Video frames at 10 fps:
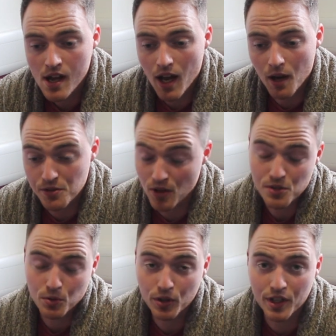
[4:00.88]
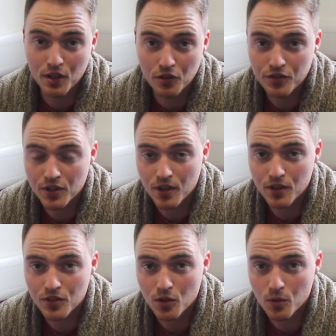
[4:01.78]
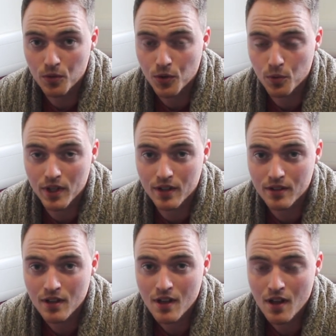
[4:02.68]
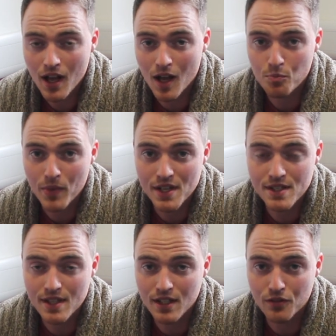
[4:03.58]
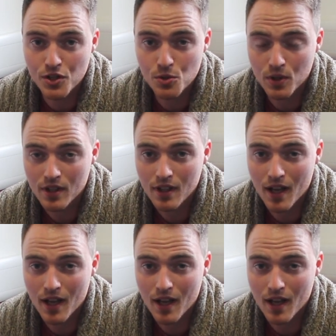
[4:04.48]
I was also lucky enough to win best individual